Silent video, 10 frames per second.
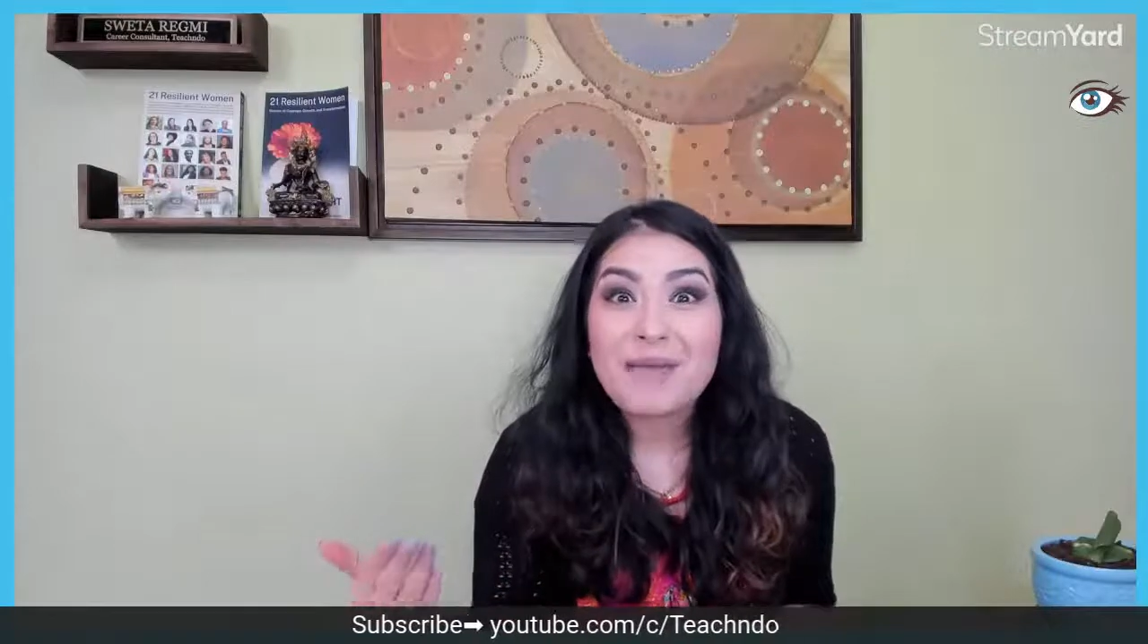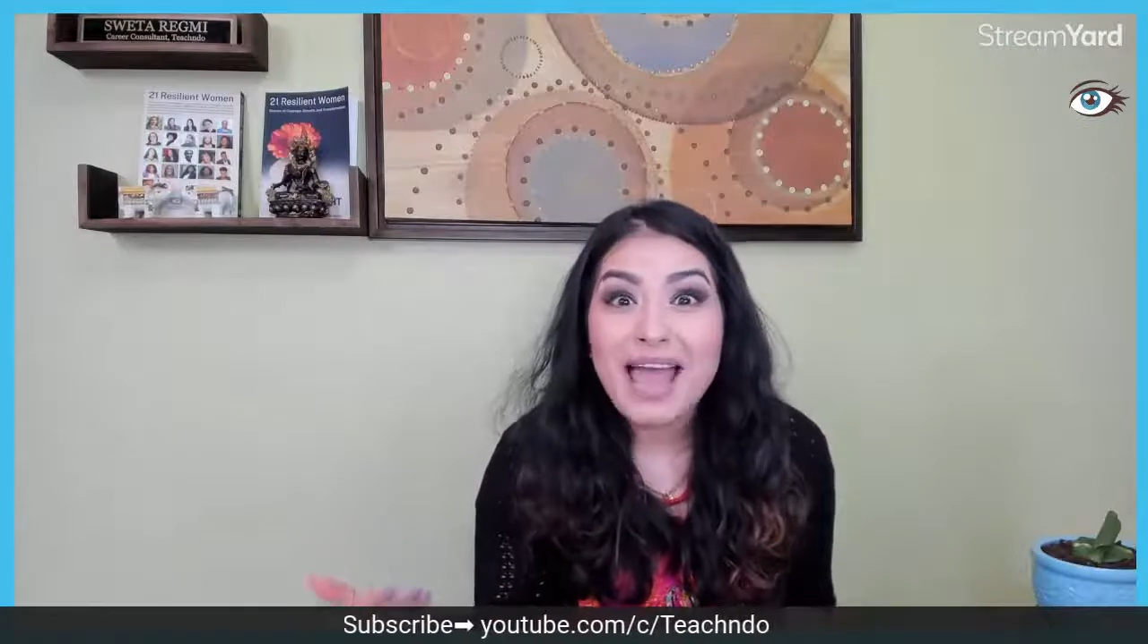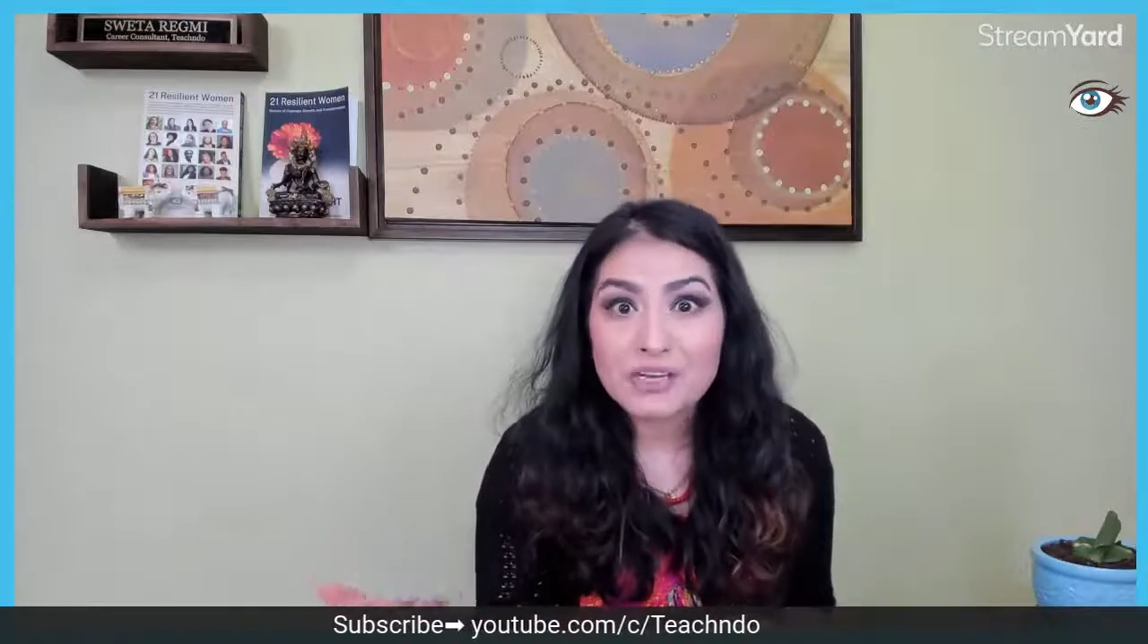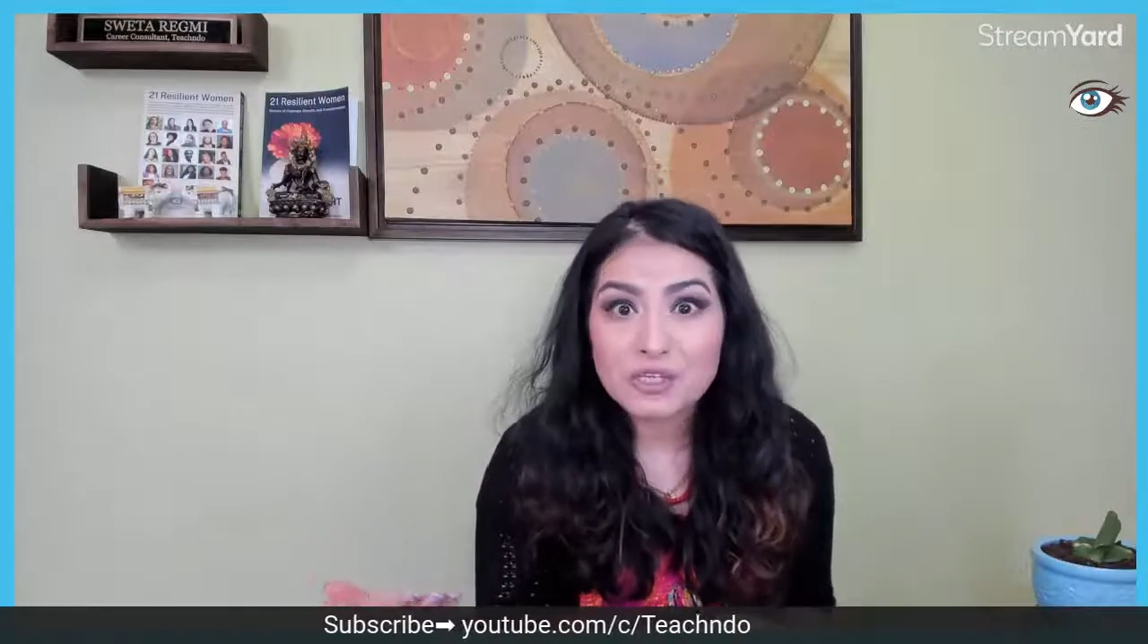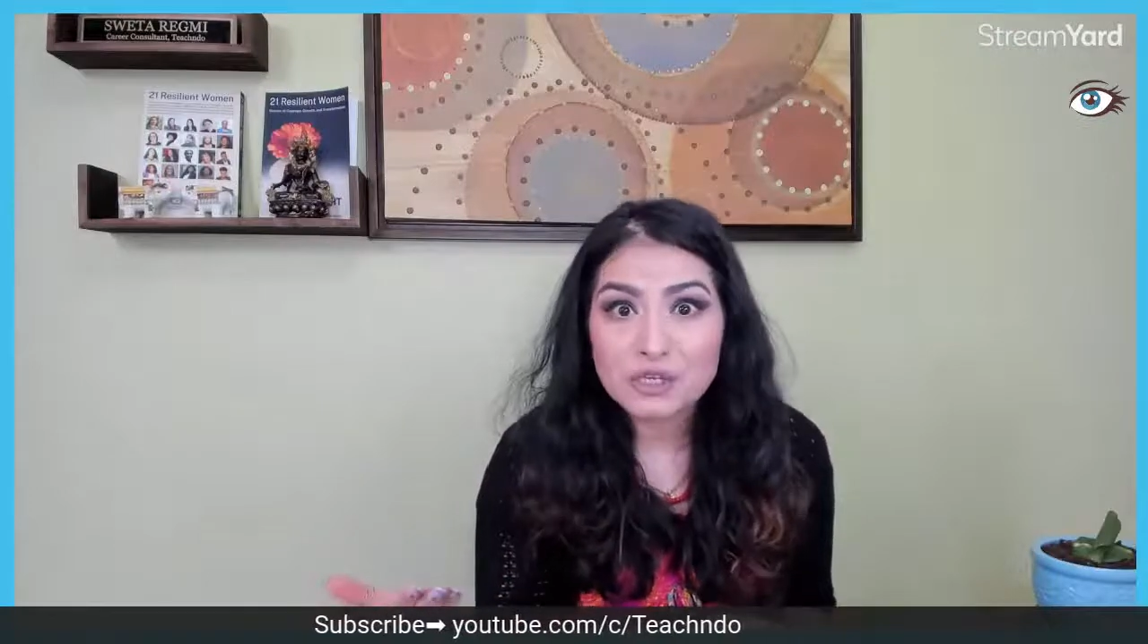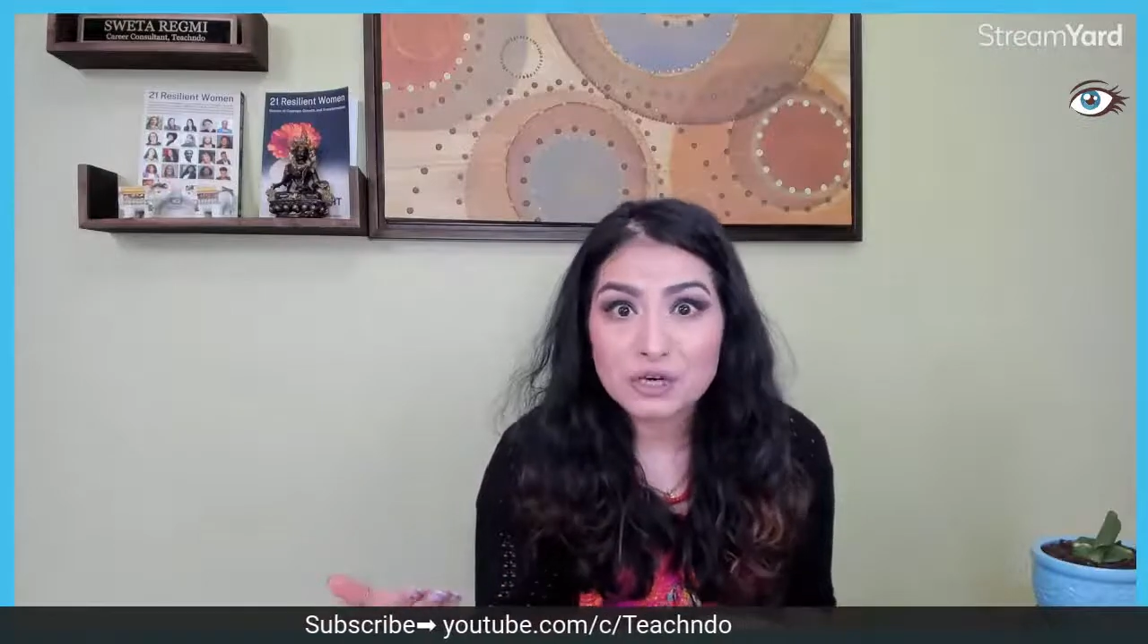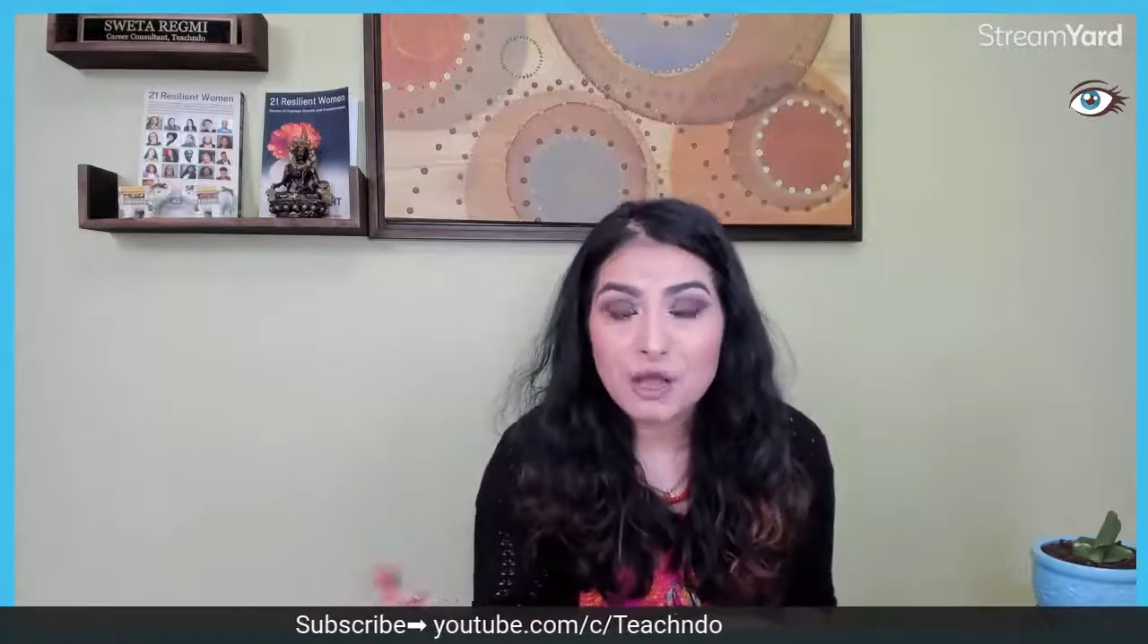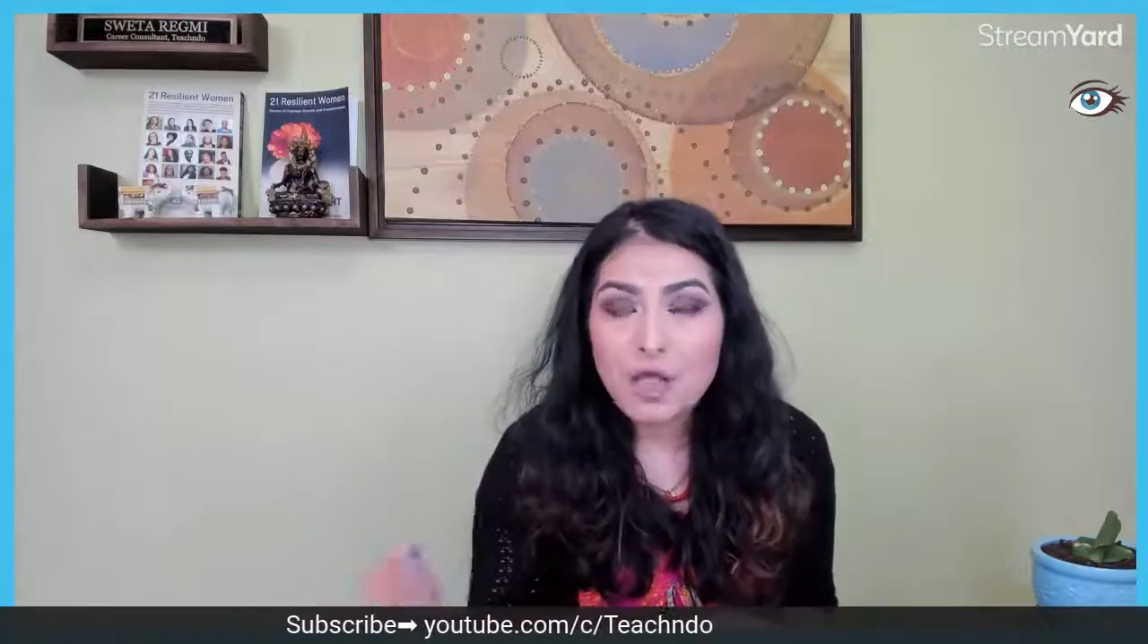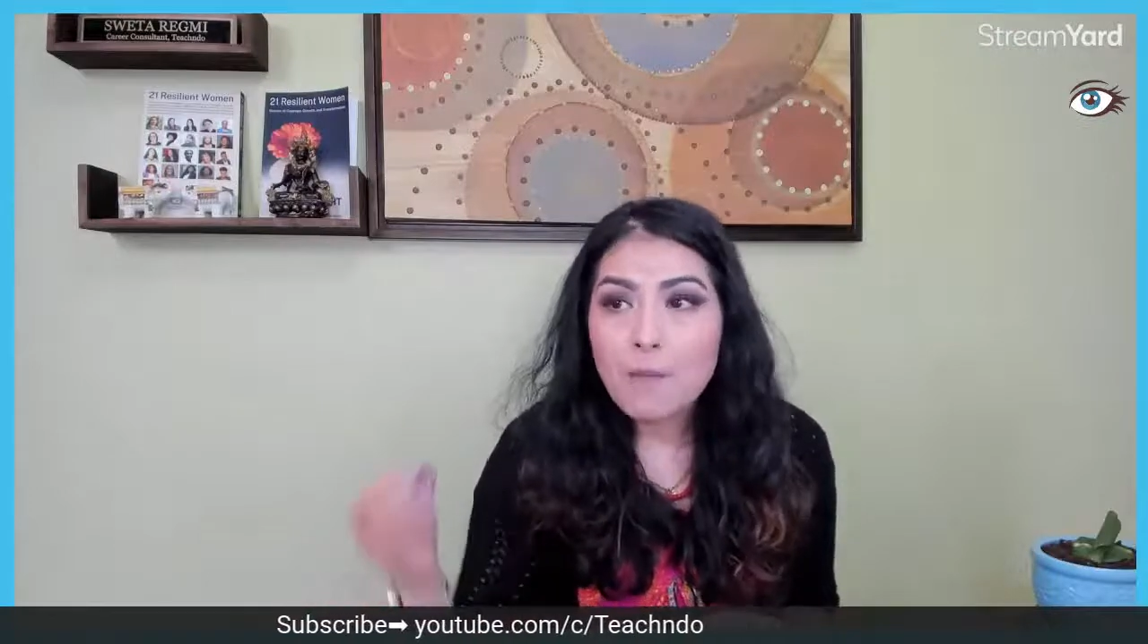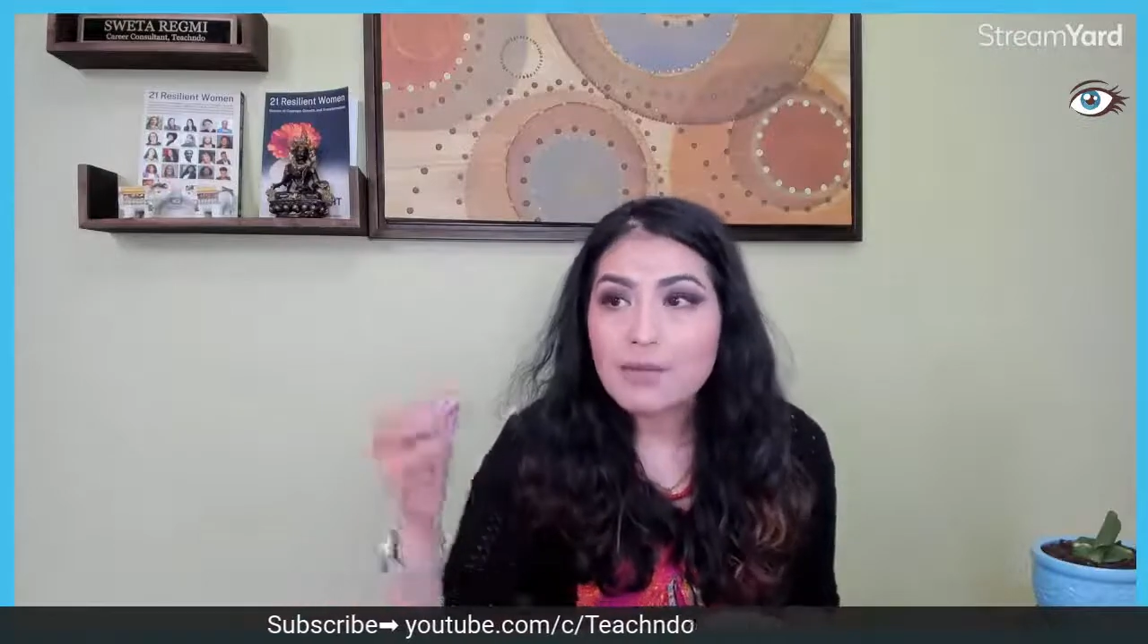manager.